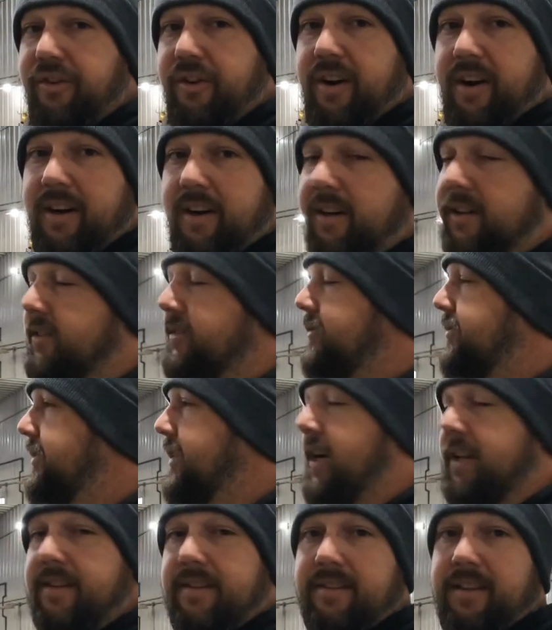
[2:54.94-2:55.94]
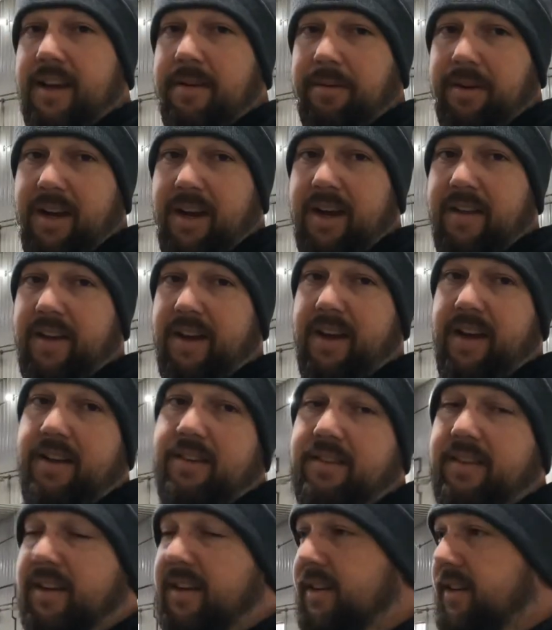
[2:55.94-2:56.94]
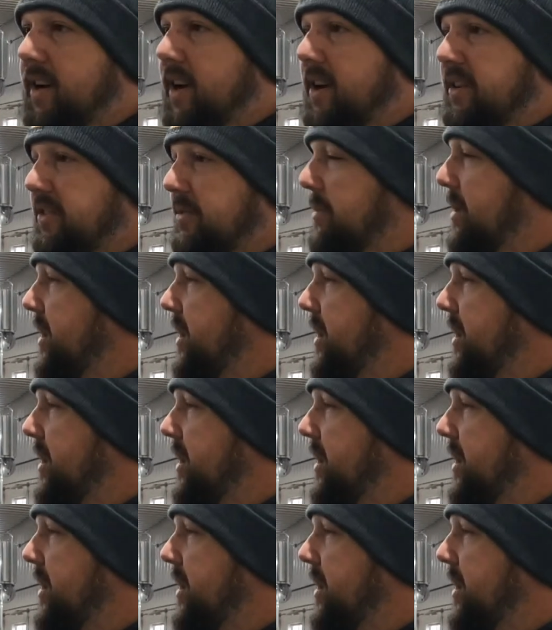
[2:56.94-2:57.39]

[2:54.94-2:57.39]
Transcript: Trucker, not the same guy that has the Asian